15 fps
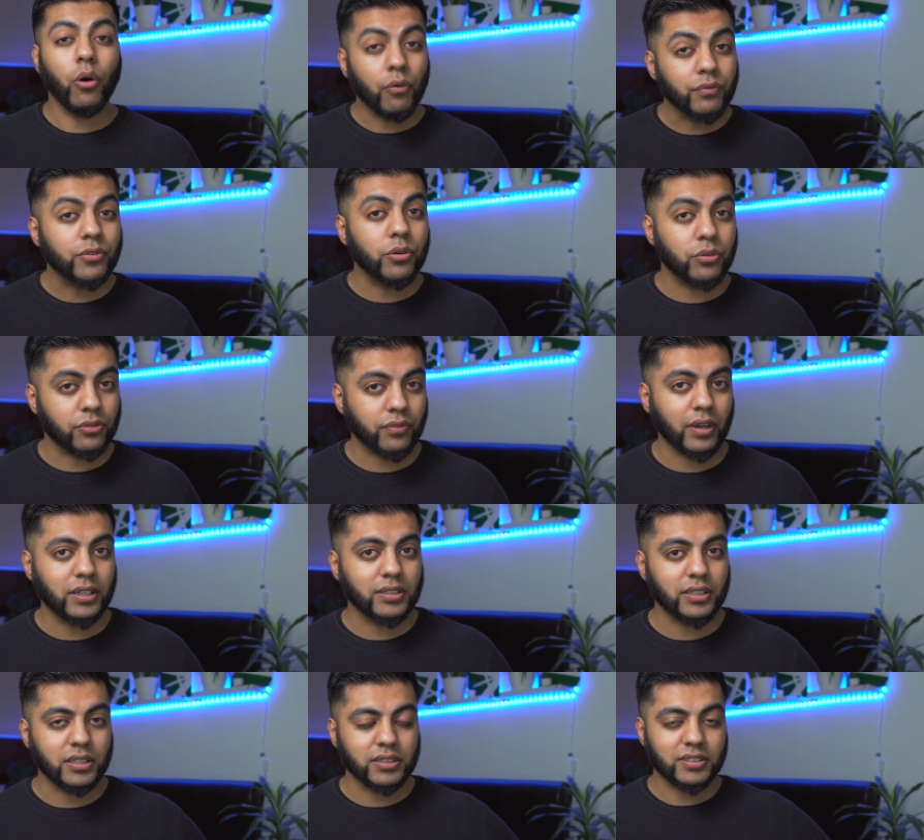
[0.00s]
of those
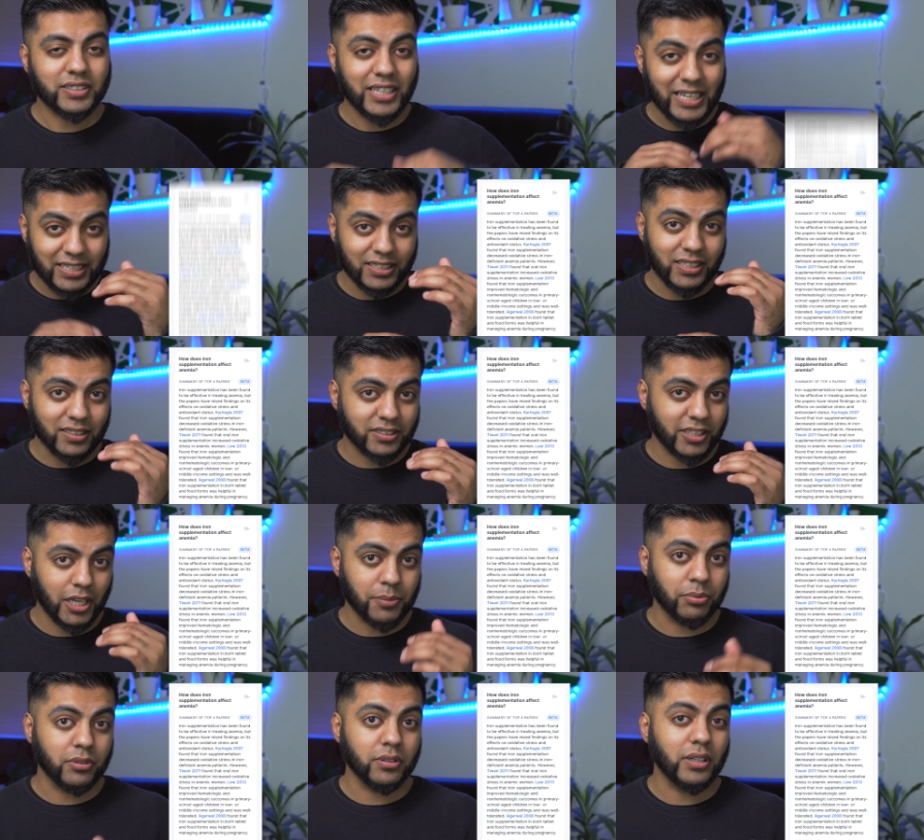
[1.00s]
findings in a little
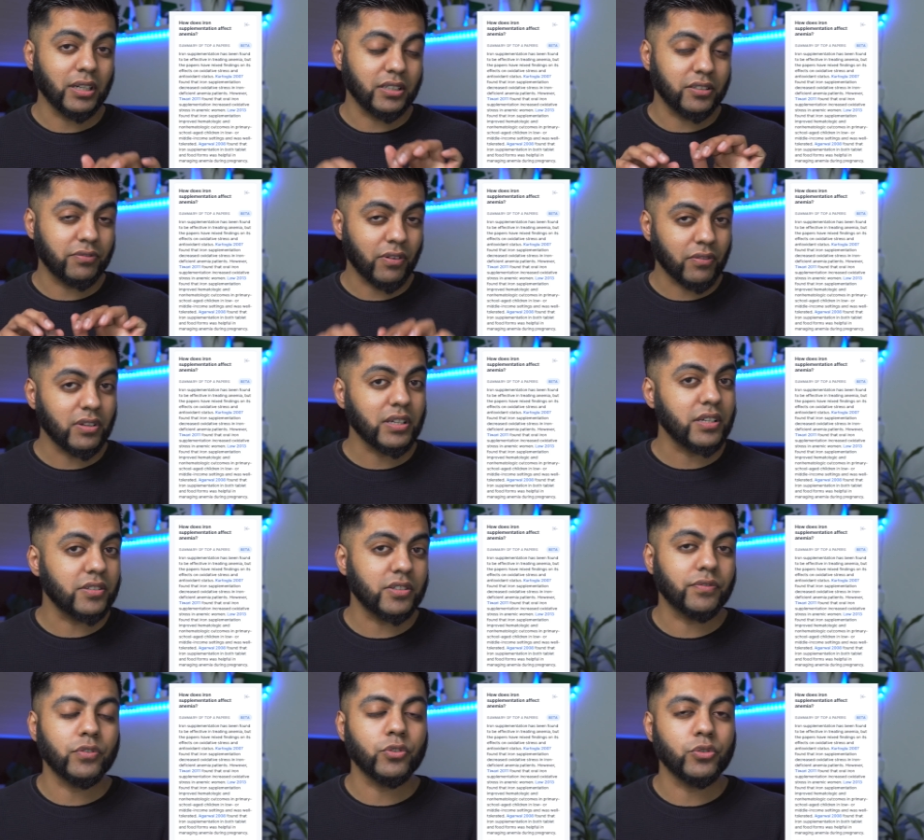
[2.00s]
table and is very
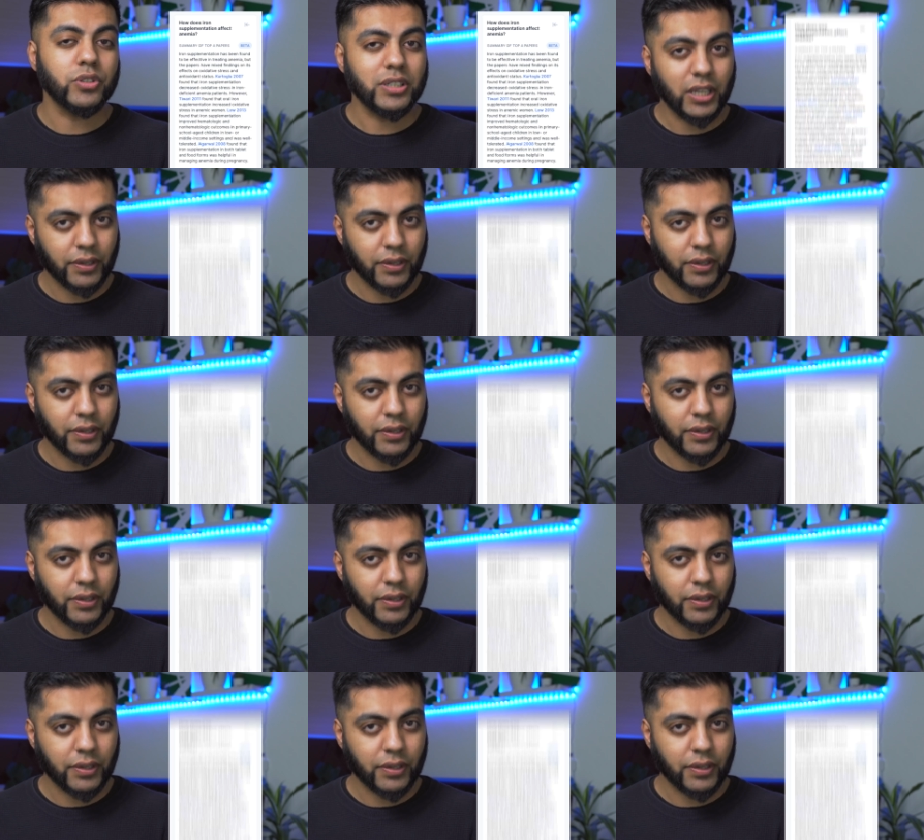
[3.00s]
easy for you to